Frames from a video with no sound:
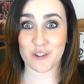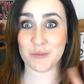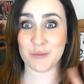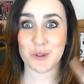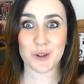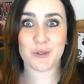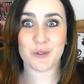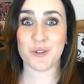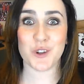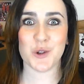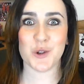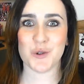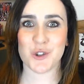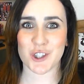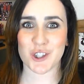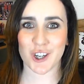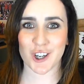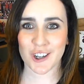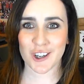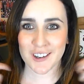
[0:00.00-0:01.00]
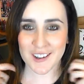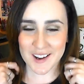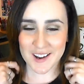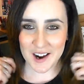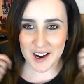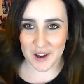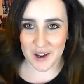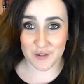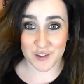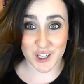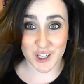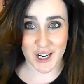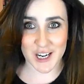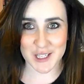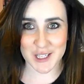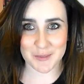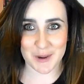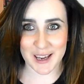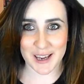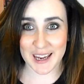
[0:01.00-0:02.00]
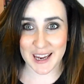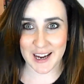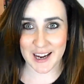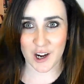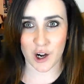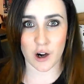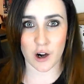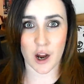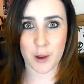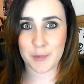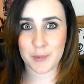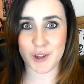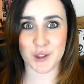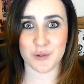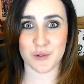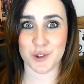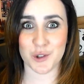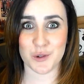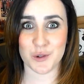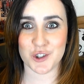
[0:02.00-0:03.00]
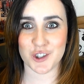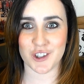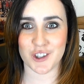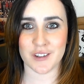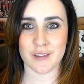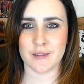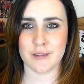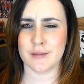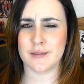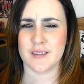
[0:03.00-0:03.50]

from the future. I have dyed my hair, I'm in the future.